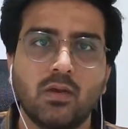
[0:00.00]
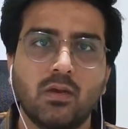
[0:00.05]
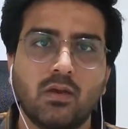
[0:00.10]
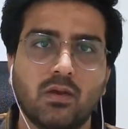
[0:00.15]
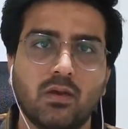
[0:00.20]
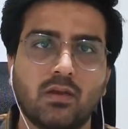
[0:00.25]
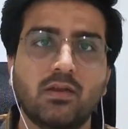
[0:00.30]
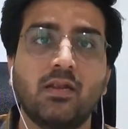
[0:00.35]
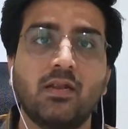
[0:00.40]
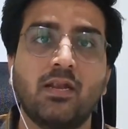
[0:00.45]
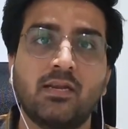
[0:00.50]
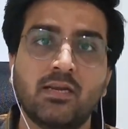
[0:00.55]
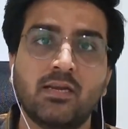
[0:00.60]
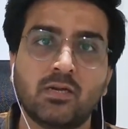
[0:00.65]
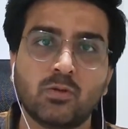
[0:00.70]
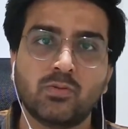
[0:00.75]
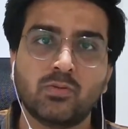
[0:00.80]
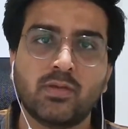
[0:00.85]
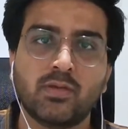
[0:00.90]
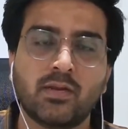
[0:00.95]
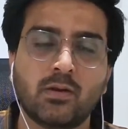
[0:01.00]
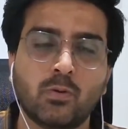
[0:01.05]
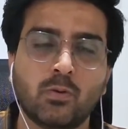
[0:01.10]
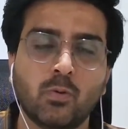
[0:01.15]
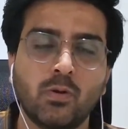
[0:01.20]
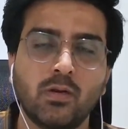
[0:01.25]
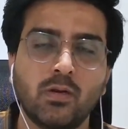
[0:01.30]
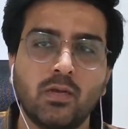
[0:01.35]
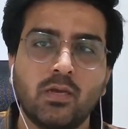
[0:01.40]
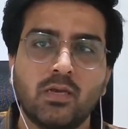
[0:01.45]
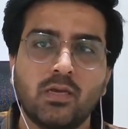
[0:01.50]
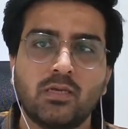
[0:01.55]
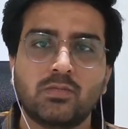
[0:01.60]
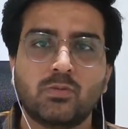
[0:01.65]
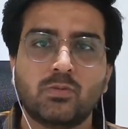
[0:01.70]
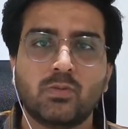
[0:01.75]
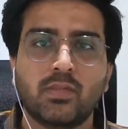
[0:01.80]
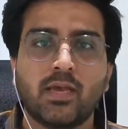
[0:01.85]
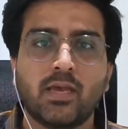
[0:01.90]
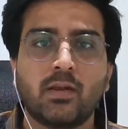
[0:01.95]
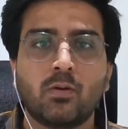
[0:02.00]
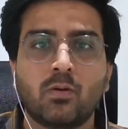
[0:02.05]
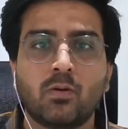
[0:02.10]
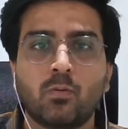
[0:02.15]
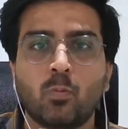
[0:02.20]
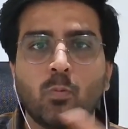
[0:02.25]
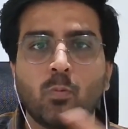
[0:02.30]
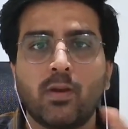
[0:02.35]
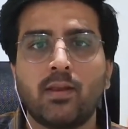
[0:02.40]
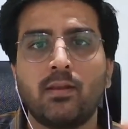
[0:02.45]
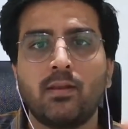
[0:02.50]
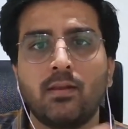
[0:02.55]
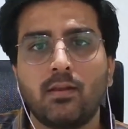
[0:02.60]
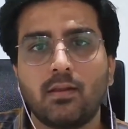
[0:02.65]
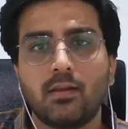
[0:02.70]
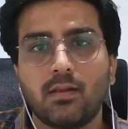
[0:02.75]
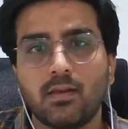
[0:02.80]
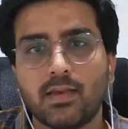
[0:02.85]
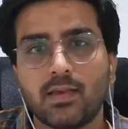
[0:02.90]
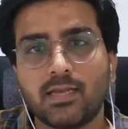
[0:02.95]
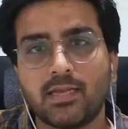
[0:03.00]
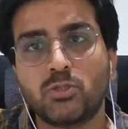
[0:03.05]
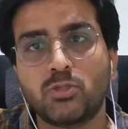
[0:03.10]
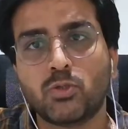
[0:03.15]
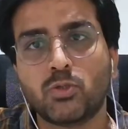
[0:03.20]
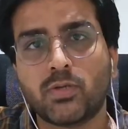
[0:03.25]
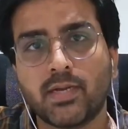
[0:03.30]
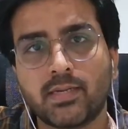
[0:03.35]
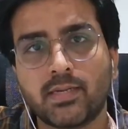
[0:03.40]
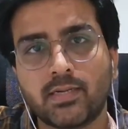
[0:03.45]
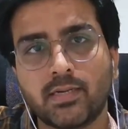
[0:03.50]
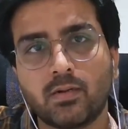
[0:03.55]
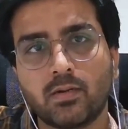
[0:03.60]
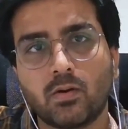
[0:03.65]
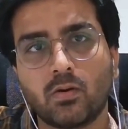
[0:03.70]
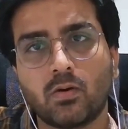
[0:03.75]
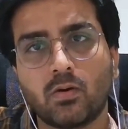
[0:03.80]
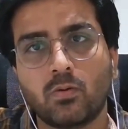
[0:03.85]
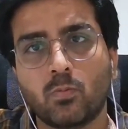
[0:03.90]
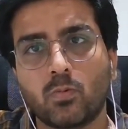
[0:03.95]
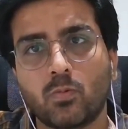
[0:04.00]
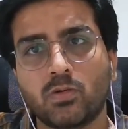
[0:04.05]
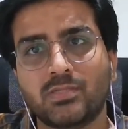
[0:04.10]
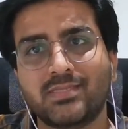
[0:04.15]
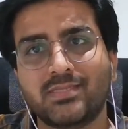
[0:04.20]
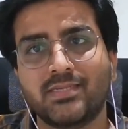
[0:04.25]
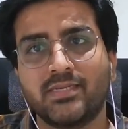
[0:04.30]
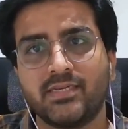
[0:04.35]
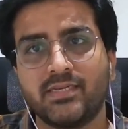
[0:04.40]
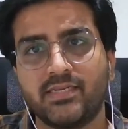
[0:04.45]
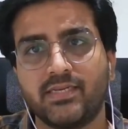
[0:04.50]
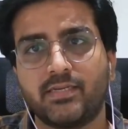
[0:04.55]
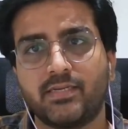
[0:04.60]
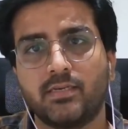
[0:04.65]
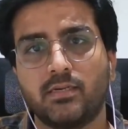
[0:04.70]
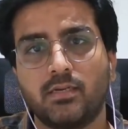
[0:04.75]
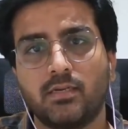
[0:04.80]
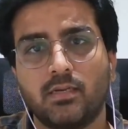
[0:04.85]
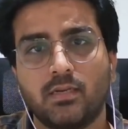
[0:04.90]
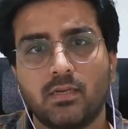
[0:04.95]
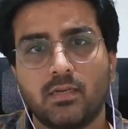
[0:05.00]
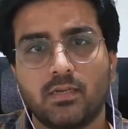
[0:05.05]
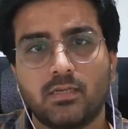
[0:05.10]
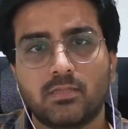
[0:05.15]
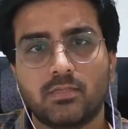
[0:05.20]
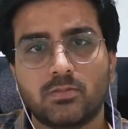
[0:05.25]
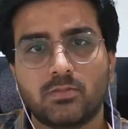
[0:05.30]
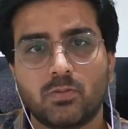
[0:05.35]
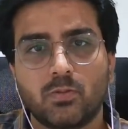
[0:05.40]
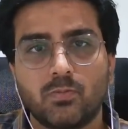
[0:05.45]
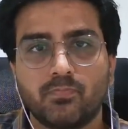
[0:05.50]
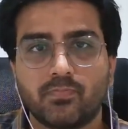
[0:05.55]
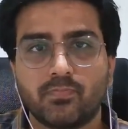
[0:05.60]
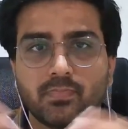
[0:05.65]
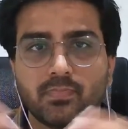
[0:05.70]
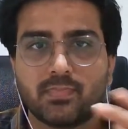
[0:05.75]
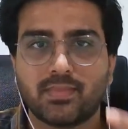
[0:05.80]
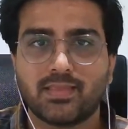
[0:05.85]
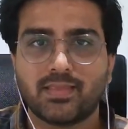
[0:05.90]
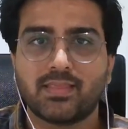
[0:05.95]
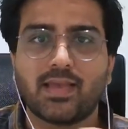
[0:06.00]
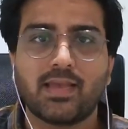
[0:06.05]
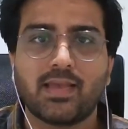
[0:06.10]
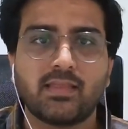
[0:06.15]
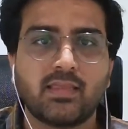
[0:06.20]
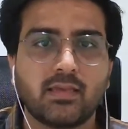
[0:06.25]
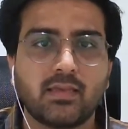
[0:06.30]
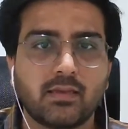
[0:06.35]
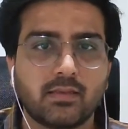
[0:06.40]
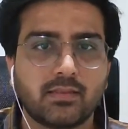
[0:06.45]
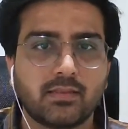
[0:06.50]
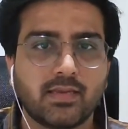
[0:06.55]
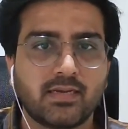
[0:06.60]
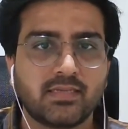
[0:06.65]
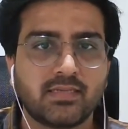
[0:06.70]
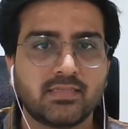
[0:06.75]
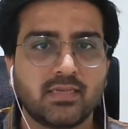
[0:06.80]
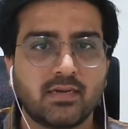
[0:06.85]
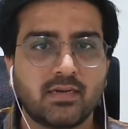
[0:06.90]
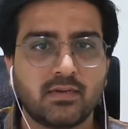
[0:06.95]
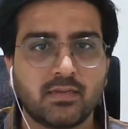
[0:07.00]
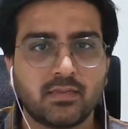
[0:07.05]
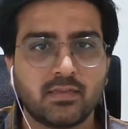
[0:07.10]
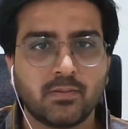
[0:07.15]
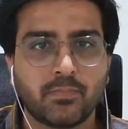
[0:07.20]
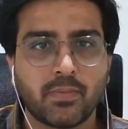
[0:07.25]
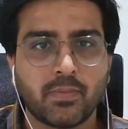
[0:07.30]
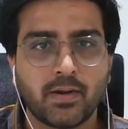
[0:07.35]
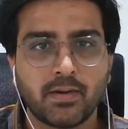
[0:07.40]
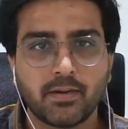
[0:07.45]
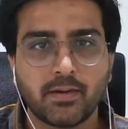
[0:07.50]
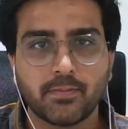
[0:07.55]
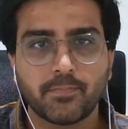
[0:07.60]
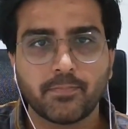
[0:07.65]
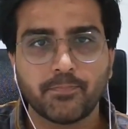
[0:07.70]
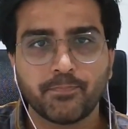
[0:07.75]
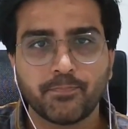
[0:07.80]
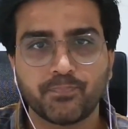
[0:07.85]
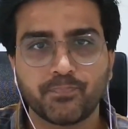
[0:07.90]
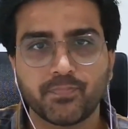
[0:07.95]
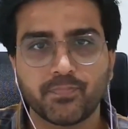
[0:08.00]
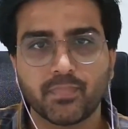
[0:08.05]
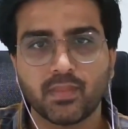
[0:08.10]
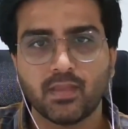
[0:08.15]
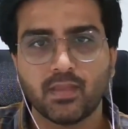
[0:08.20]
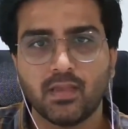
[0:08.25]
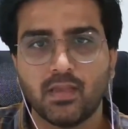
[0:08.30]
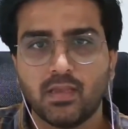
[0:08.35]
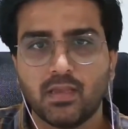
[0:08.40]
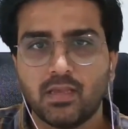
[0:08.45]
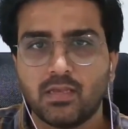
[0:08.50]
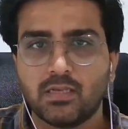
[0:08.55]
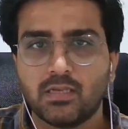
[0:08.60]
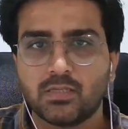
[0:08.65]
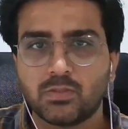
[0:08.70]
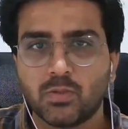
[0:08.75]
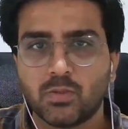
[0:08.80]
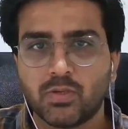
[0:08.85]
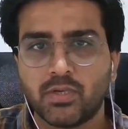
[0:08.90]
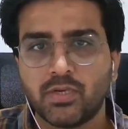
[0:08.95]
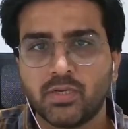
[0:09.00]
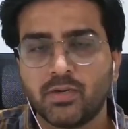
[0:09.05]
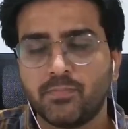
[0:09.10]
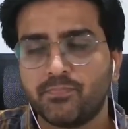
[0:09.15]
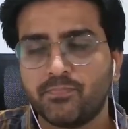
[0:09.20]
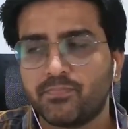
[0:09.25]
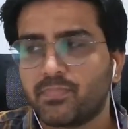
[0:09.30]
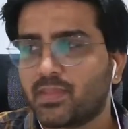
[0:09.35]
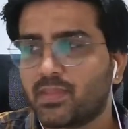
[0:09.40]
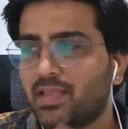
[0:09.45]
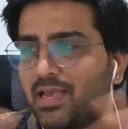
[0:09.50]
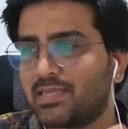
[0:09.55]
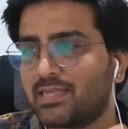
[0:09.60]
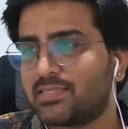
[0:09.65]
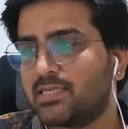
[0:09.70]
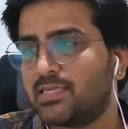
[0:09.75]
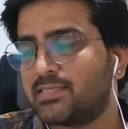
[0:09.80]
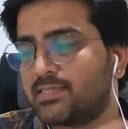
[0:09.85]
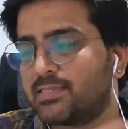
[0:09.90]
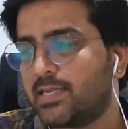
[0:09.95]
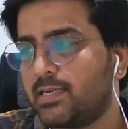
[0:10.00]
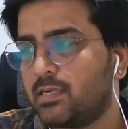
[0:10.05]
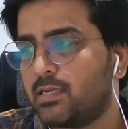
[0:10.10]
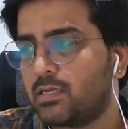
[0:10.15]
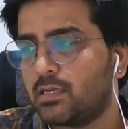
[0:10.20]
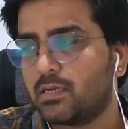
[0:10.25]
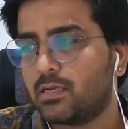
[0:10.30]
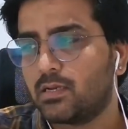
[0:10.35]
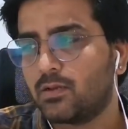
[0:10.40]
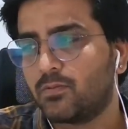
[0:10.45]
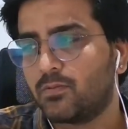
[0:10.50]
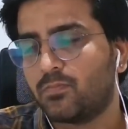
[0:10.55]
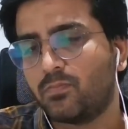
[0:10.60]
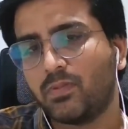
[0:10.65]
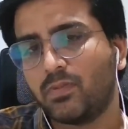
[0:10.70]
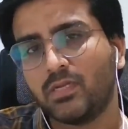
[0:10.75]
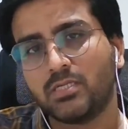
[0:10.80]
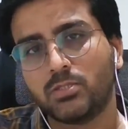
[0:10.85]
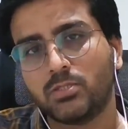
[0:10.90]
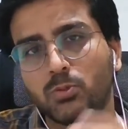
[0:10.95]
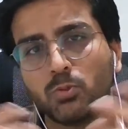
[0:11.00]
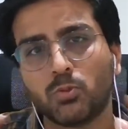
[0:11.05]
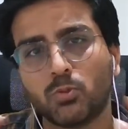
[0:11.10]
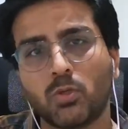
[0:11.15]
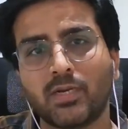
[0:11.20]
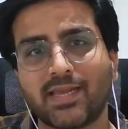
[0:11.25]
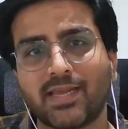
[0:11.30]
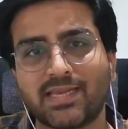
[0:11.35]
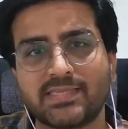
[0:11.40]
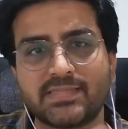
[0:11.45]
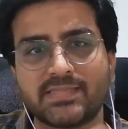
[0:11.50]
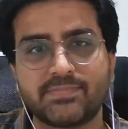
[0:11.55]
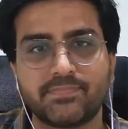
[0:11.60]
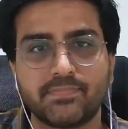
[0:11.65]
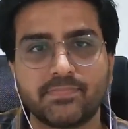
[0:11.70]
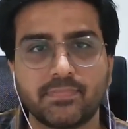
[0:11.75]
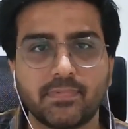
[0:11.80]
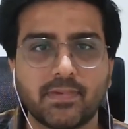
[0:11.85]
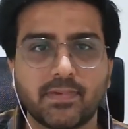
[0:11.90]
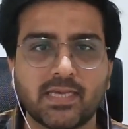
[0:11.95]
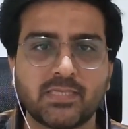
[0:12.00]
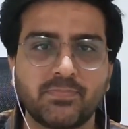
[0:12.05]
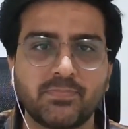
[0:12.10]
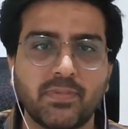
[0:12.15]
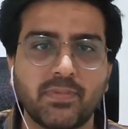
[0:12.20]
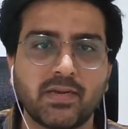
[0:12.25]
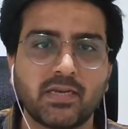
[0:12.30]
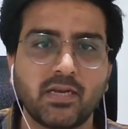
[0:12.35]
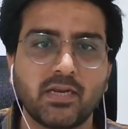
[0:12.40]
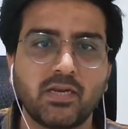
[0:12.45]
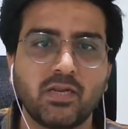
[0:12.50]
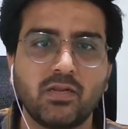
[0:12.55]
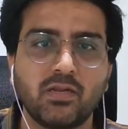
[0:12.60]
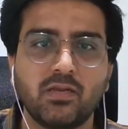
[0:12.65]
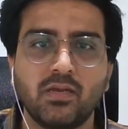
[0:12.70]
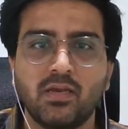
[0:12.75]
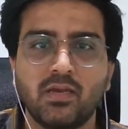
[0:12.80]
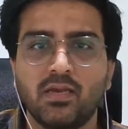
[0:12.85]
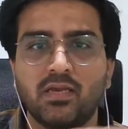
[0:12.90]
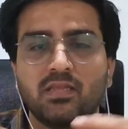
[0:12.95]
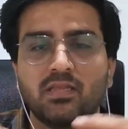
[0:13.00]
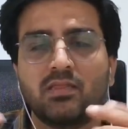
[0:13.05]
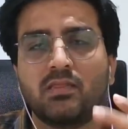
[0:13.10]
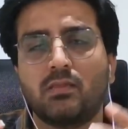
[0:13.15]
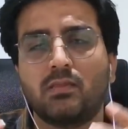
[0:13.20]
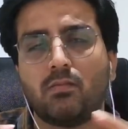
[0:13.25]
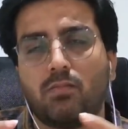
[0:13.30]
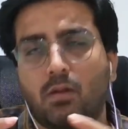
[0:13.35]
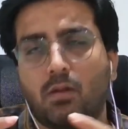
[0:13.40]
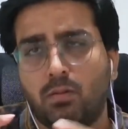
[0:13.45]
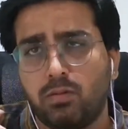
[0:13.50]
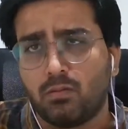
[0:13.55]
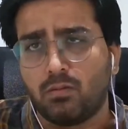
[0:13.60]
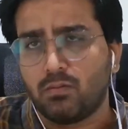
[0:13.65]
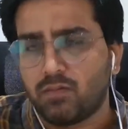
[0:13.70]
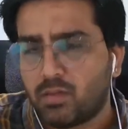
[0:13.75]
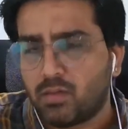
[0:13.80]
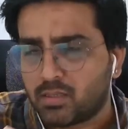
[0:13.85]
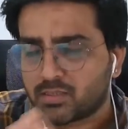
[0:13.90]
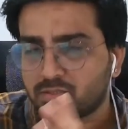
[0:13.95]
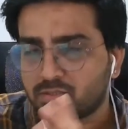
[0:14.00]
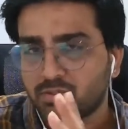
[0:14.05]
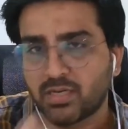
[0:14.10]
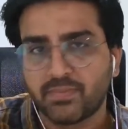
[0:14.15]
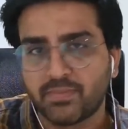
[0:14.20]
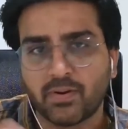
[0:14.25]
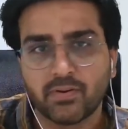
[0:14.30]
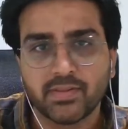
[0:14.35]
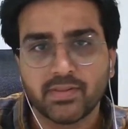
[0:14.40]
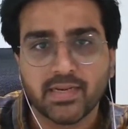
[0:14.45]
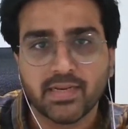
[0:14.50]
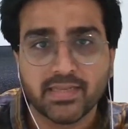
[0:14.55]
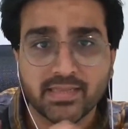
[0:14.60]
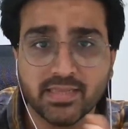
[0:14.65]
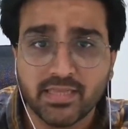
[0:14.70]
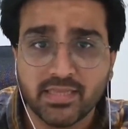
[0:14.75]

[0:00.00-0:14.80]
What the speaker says: related to their role, so they are not well educated on what's needed. So I think that is the another part. So here, as I said, please do not expect any sorry about that,